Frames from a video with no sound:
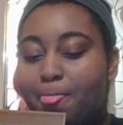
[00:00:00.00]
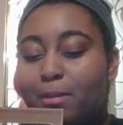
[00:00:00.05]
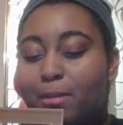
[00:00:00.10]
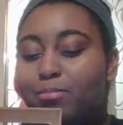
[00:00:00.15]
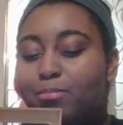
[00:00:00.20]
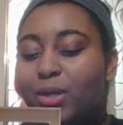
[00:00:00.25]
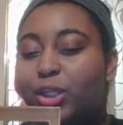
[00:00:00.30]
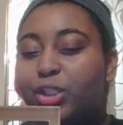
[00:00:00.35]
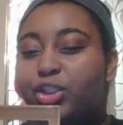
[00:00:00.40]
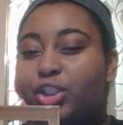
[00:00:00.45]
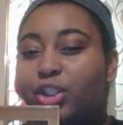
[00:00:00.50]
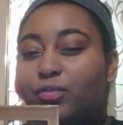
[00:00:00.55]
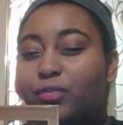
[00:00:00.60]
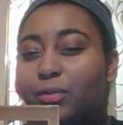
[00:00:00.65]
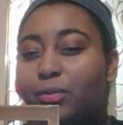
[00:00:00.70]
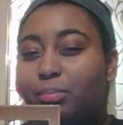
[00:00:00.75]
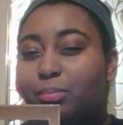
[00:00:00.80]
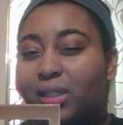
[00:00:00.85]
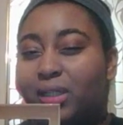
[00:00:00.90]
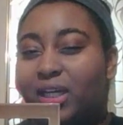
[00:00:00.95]
mixture of
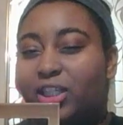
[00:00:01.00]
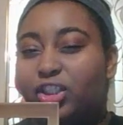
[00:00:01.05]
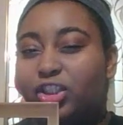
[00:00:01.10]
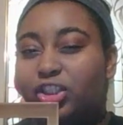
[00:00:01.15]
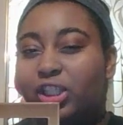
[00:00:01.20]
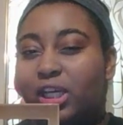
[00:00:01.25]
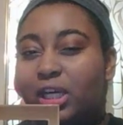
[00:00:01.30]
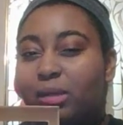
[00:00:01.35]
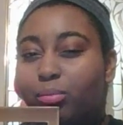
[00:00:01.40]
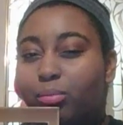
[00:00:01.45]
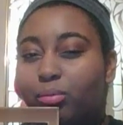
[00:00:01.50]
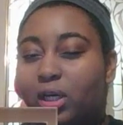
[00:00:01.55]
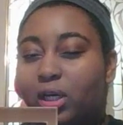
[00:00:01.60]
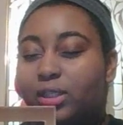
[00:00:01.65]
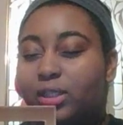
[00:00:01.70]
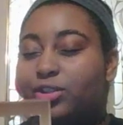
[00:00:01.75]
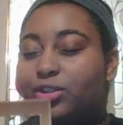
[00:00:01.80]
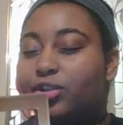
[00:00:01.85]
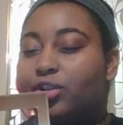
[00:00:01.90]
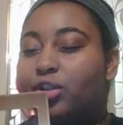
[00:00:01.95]
a blush and
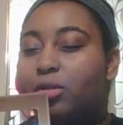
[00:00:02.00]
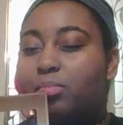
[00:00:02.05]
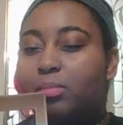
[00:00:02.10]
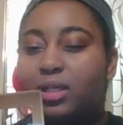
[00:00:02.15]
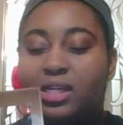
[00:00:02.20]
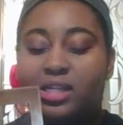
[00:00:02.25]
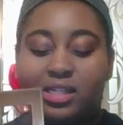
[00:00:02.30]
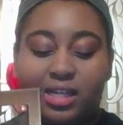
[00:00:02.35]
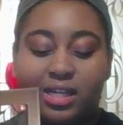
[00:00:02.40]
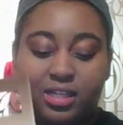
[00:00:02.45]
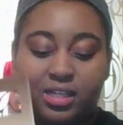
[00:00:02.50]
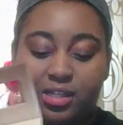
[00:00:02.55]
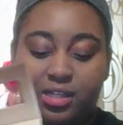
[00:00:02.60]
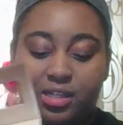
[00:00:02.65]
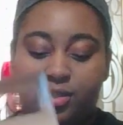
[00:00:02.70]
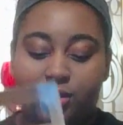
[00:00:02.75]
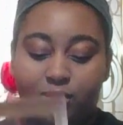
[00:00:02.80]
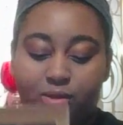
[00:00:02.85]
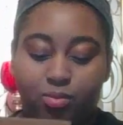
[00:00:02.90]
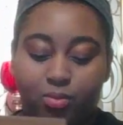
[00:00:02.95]
bronzer on me, because I
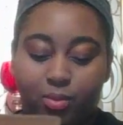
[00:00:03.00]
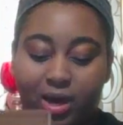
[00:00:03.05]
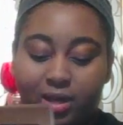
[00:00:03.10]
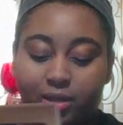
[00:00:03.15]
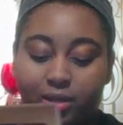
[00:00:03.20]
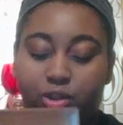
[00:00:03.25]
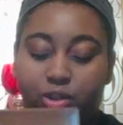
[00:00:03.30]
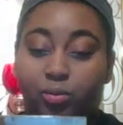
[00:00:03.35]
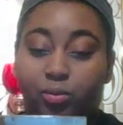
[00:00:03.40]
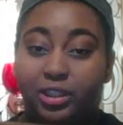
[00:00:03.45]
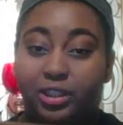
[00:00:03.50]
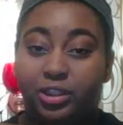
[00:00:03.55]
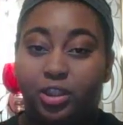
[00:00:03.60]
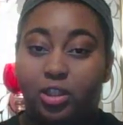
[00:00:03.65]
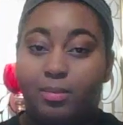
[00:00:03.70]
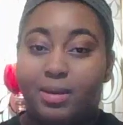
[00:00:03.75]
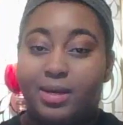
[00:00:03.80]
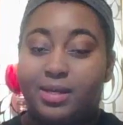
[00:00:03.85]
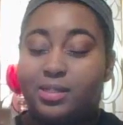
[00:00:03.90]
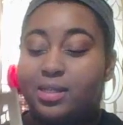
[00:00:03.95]
did swatch it
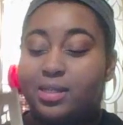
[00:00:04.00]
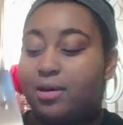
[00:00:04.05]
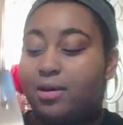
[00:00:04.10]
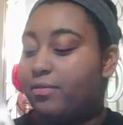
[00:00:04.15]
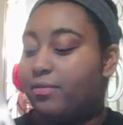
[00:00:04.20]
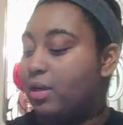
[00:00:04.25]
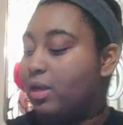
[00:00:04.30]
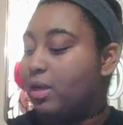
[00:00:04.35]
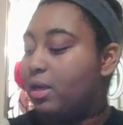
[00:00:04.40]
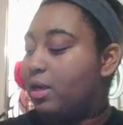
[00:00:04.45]
on myself.